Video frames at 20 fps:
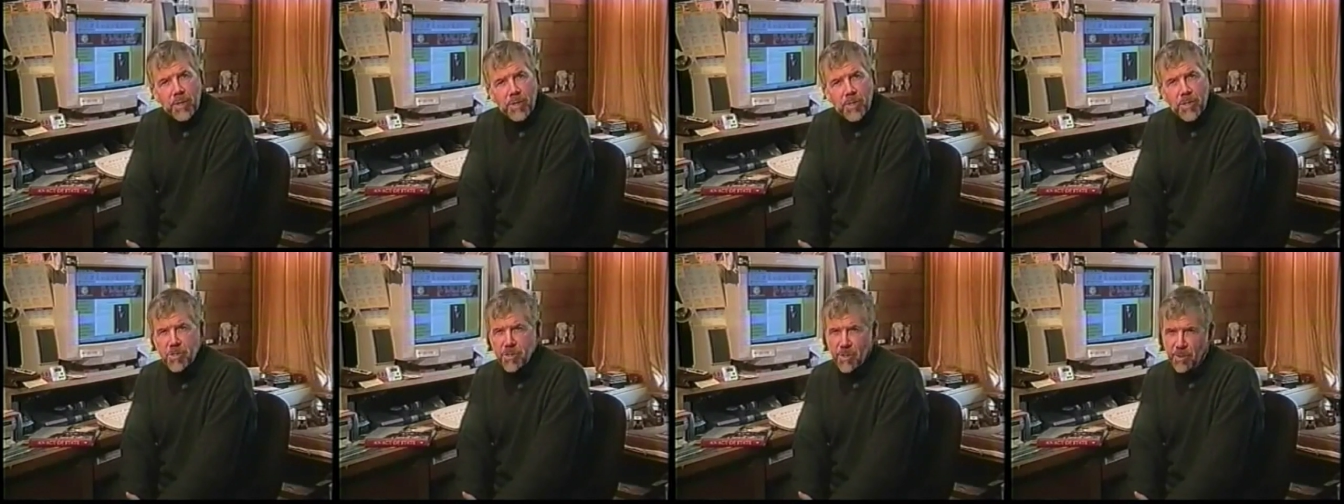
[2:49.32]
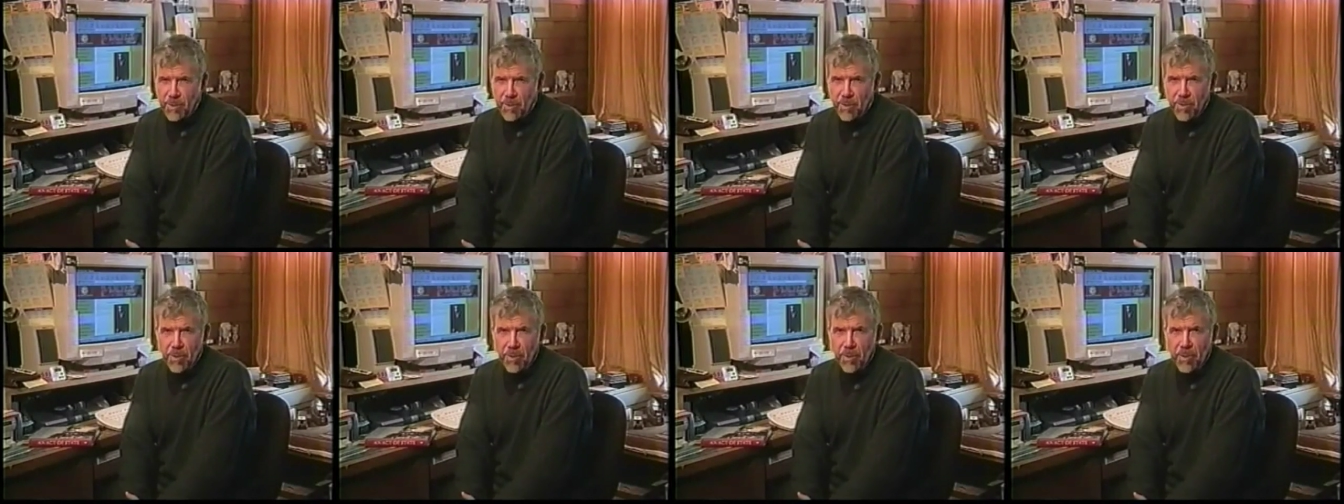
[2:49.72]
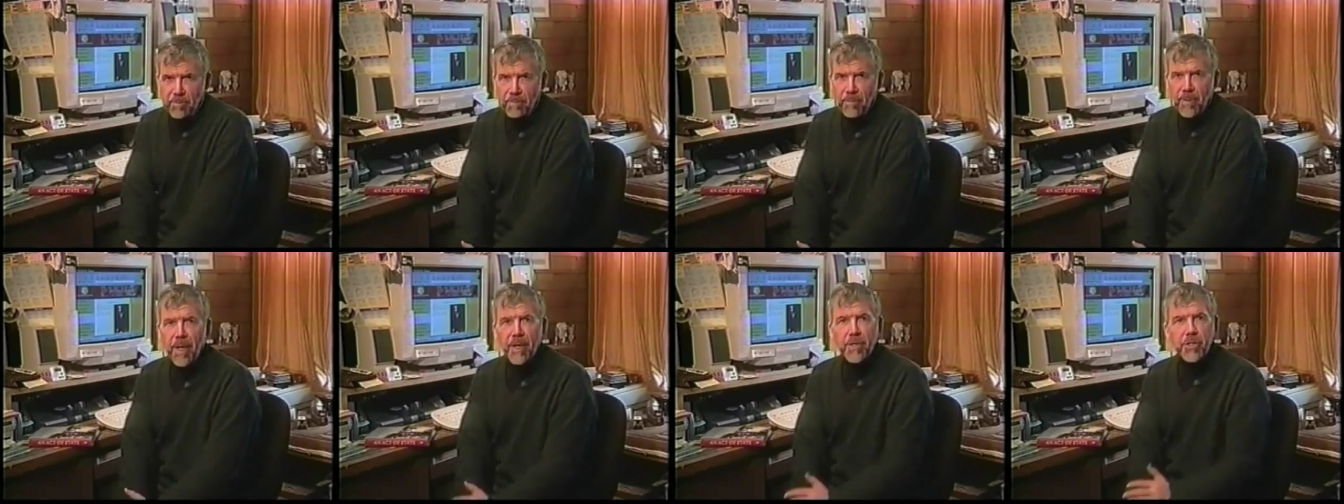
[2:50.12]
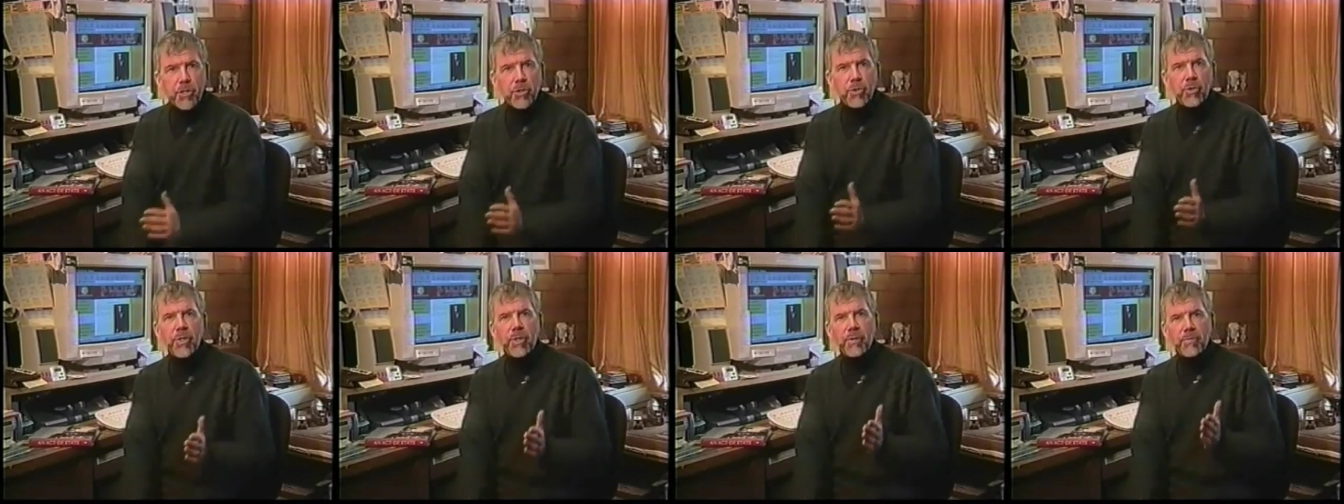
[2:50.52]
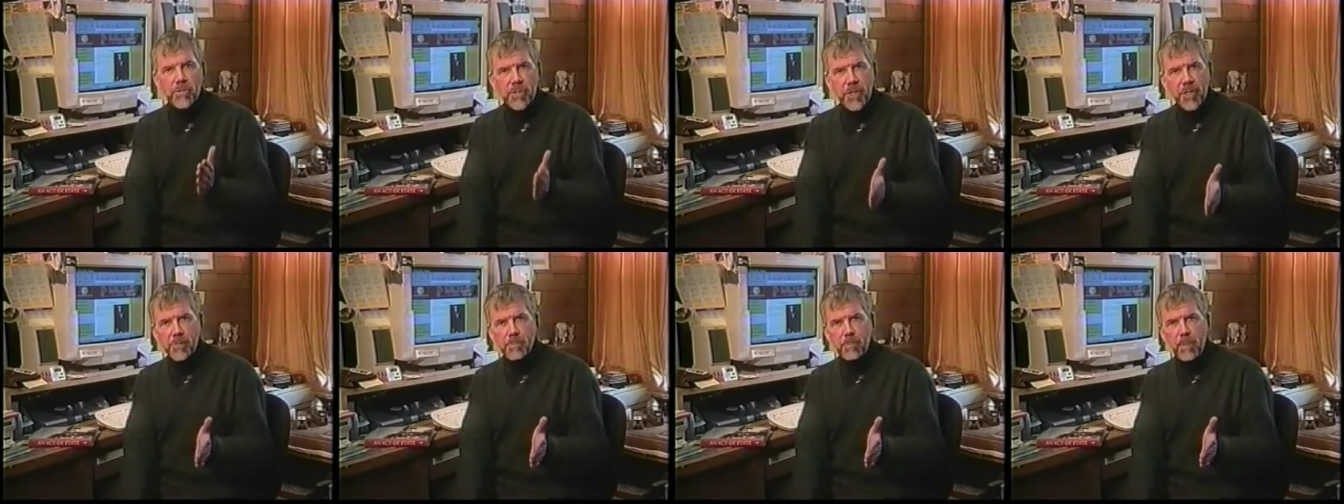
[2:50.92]
witnesses are heard. A jury
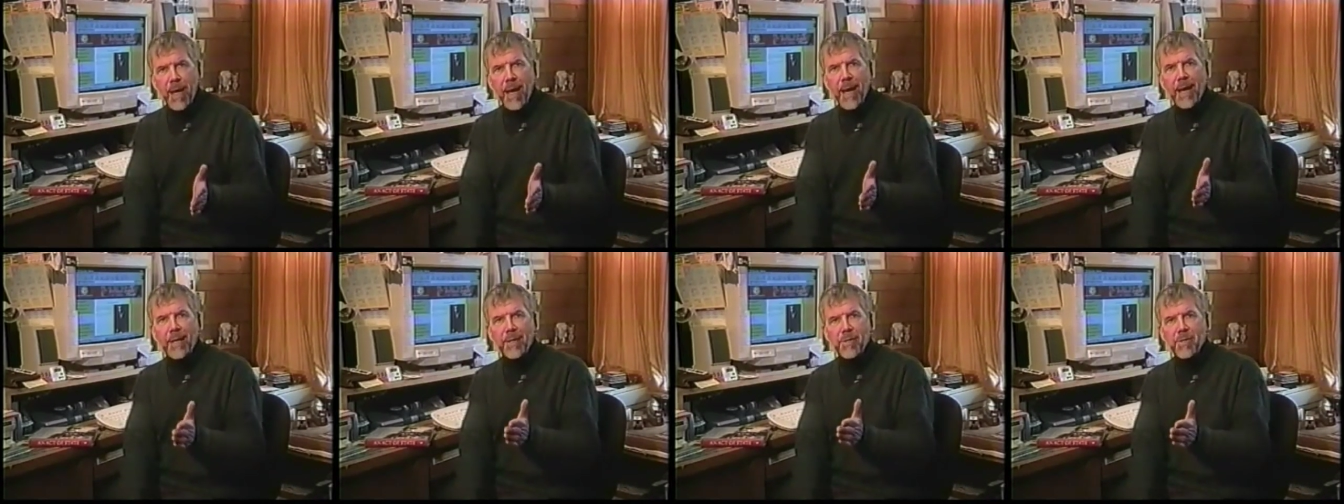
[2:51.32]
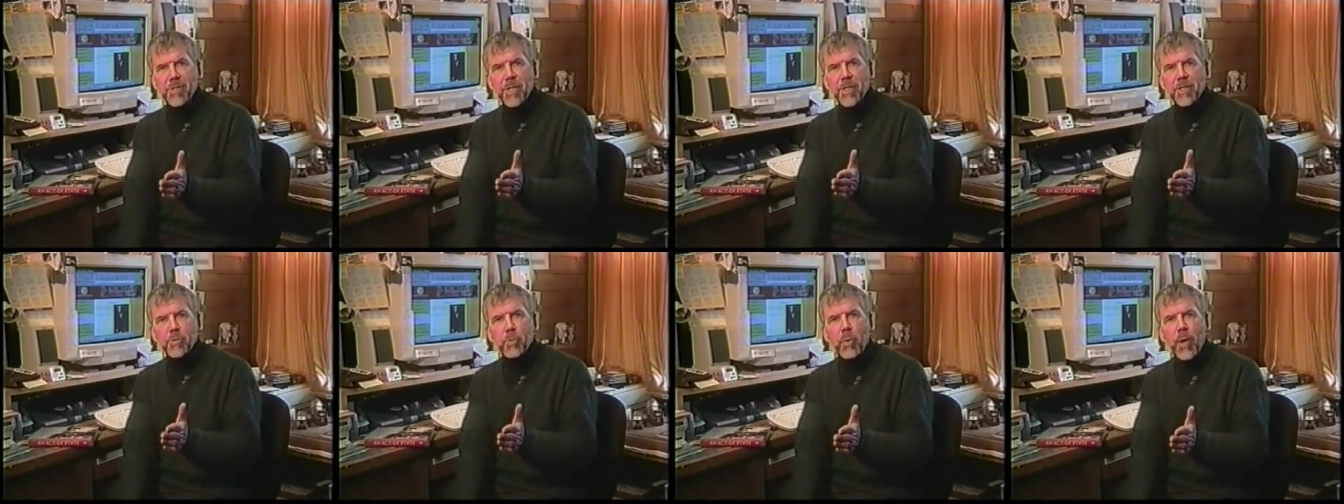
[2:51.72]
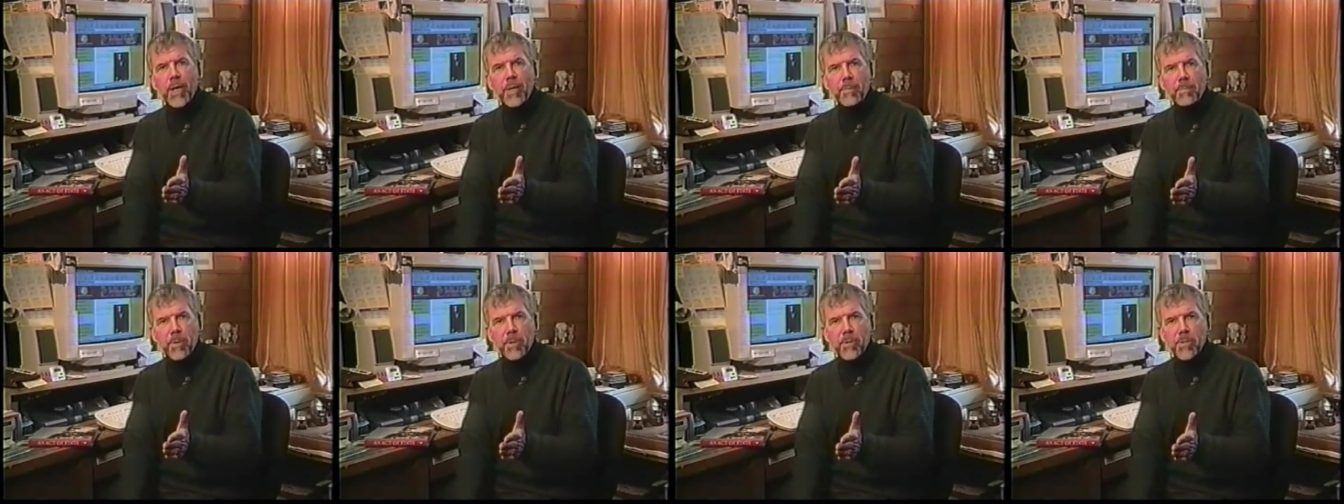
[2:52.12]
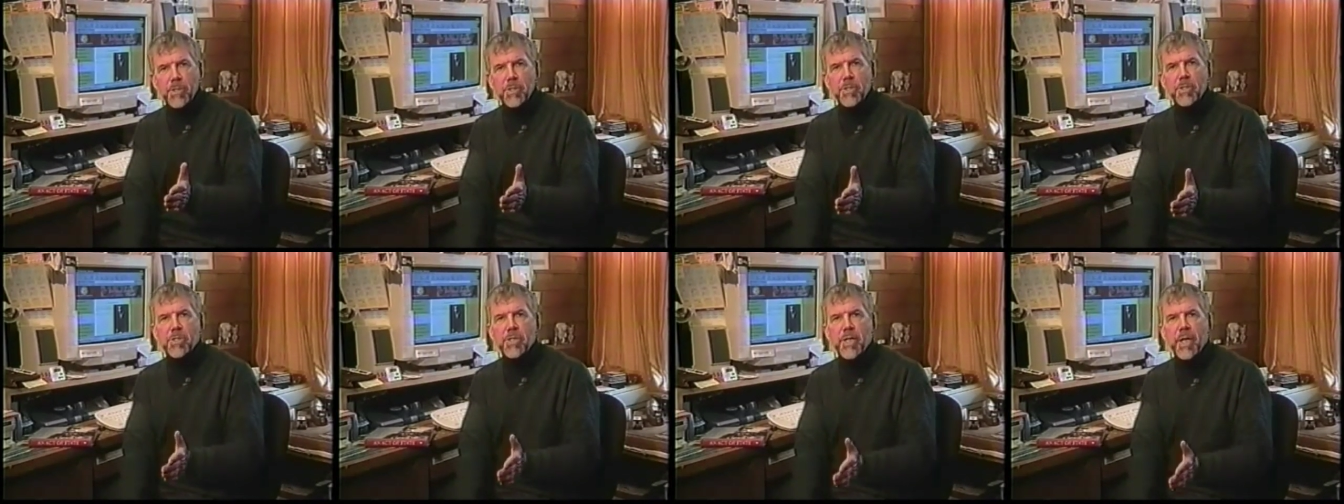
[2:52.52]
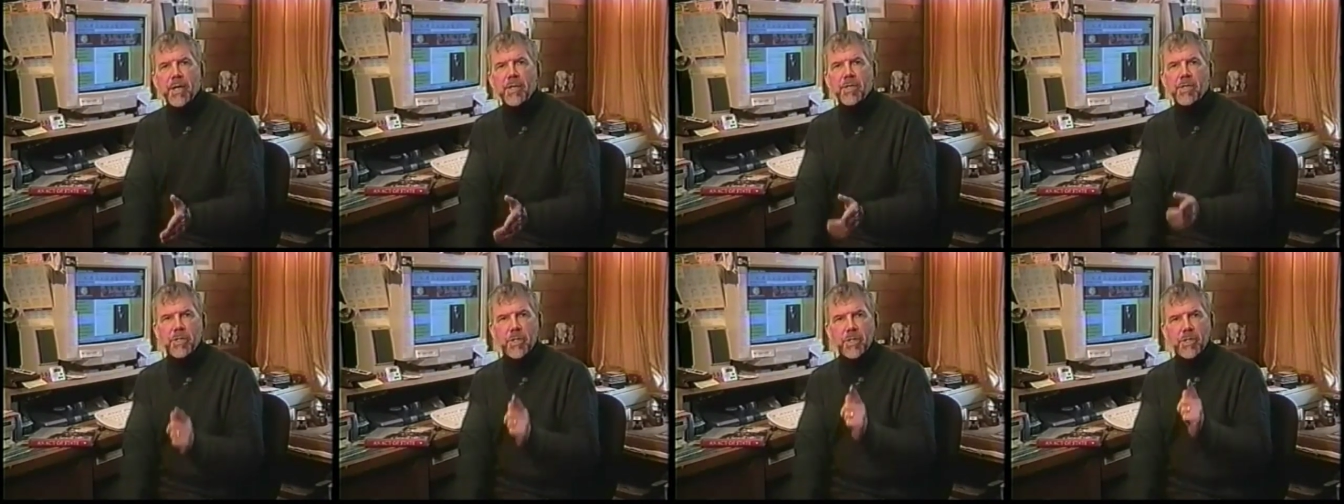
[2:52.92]
of 6 black and 6 white persons
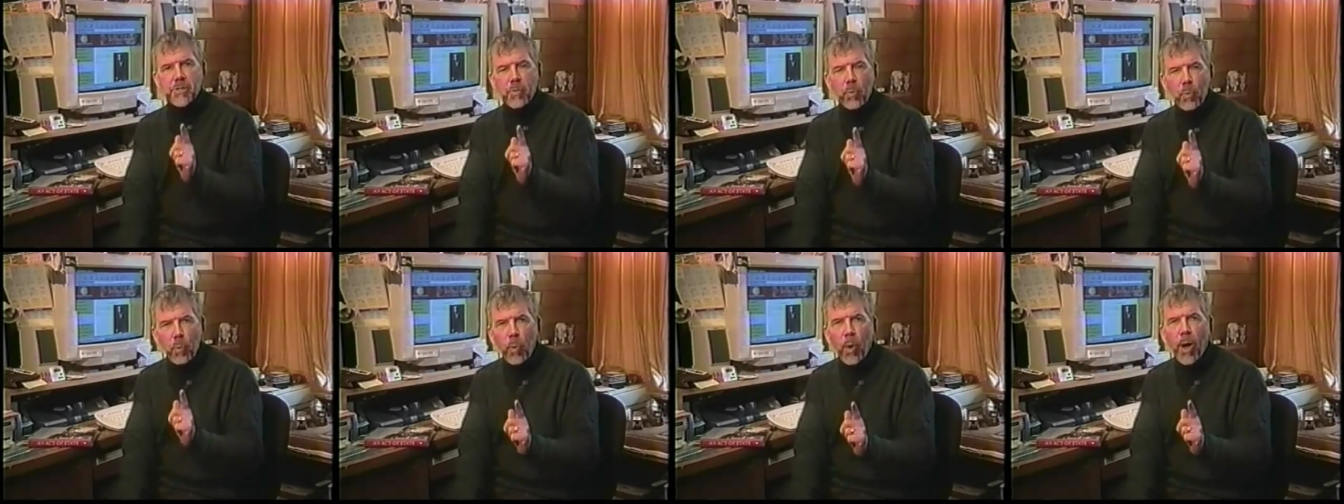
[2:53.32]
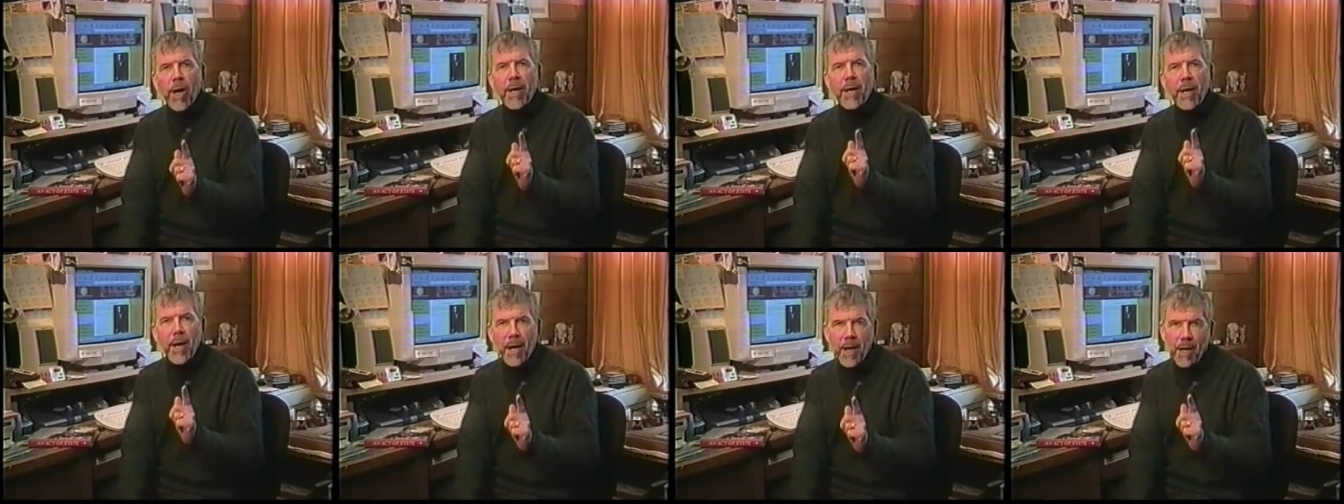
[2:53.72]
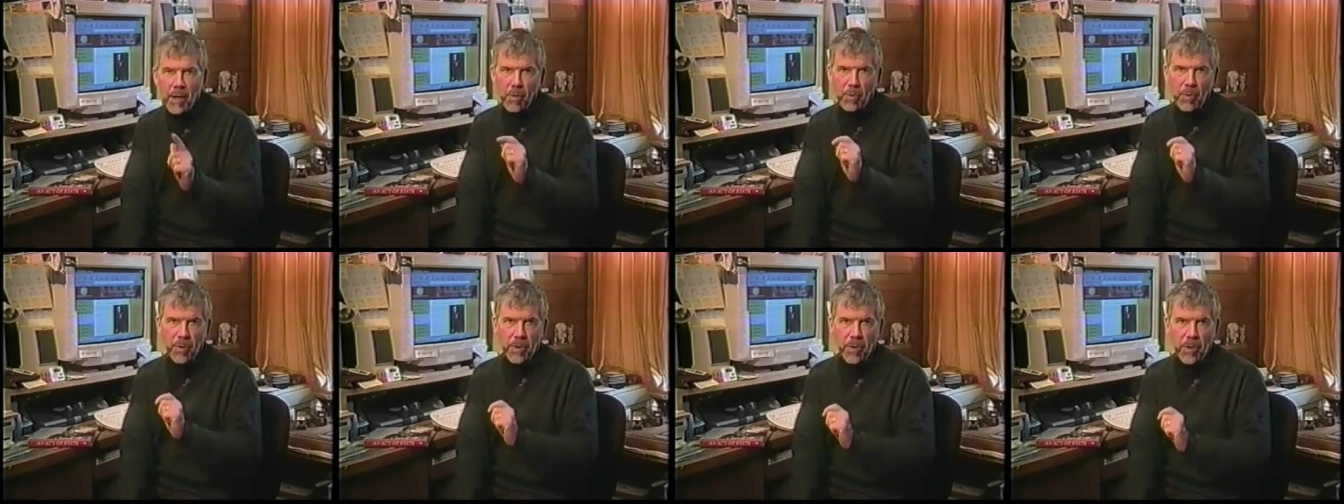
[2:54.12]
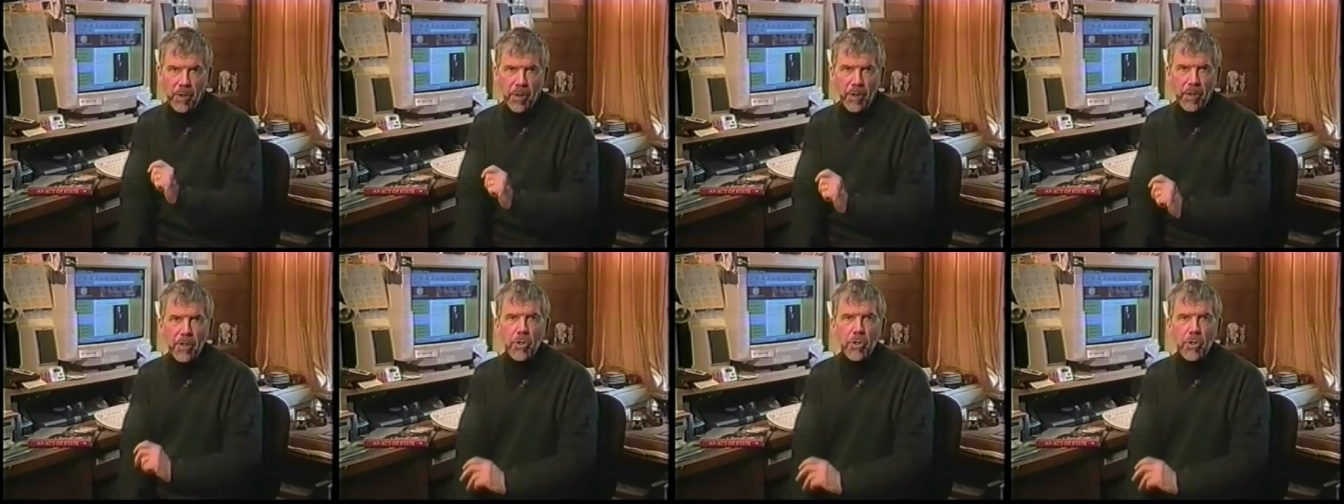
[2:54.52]
takes just 1 hour